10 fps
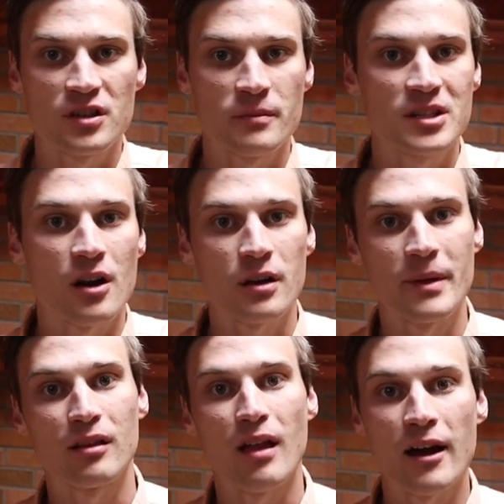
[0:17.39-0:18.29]
is going to be talking
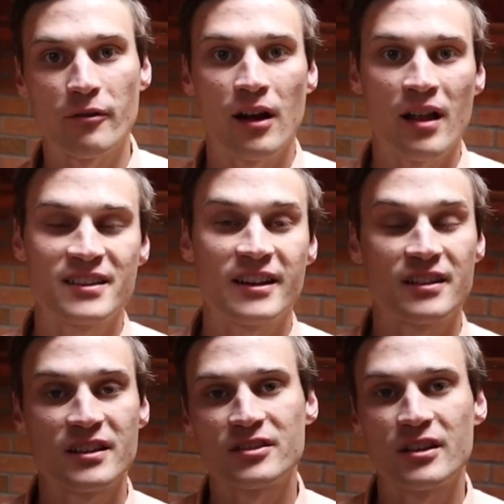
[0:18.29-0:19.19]
about light rail as it
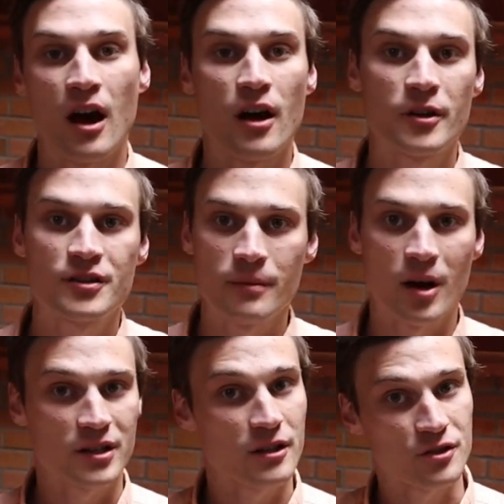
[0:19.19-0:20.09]
existed 100 some
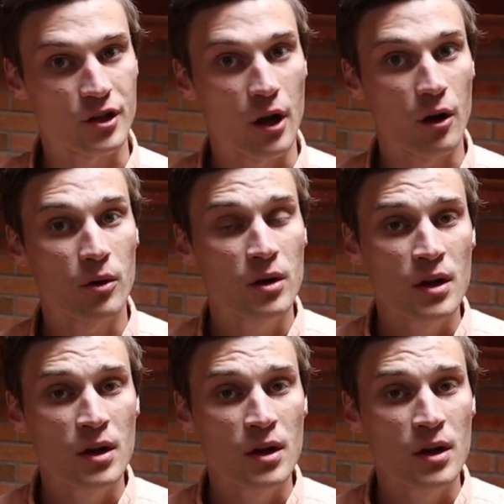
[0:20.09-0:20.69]
odd years ago.